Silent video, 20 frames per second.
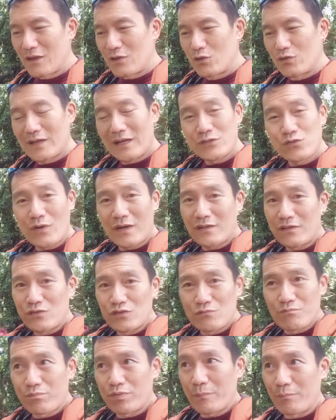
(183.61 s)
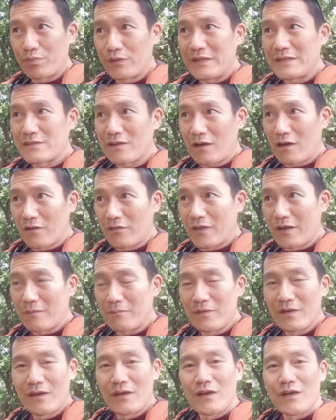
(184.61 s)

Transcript: You're not trying to please all of them.